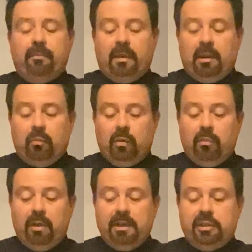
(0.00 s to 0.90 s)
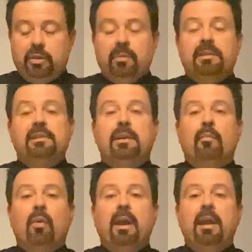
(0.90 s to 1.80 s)
and will bless you in some
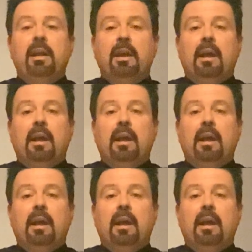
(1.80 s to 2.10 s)
way.